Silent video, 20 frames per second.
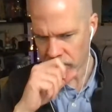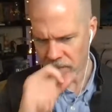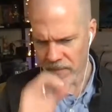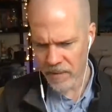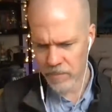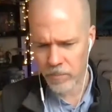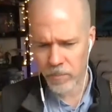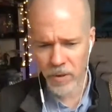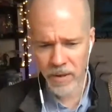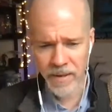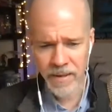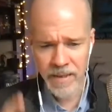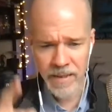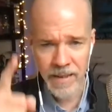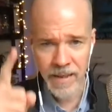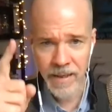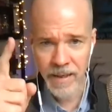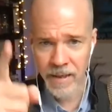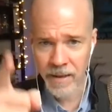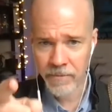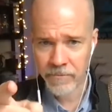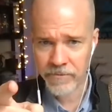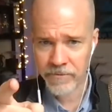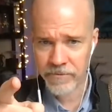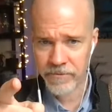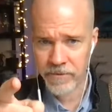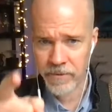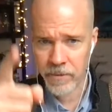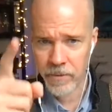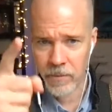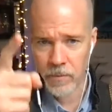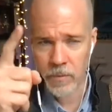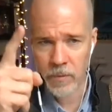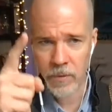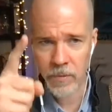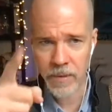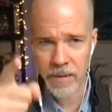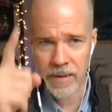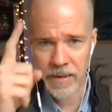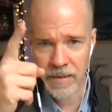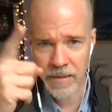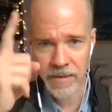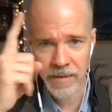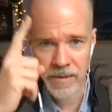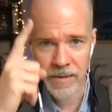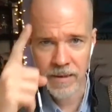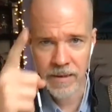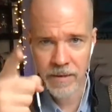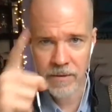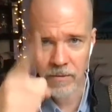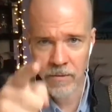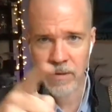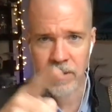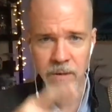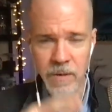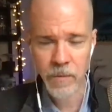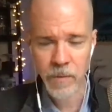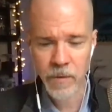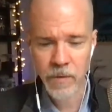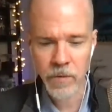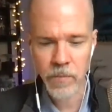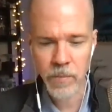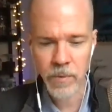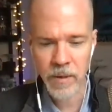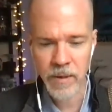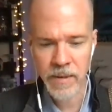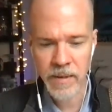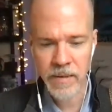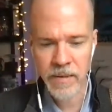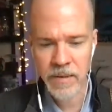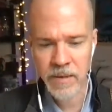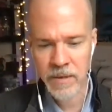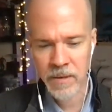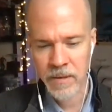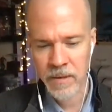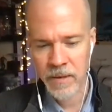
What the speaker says: Brian F. wrote in. See, I told you there were two Brians.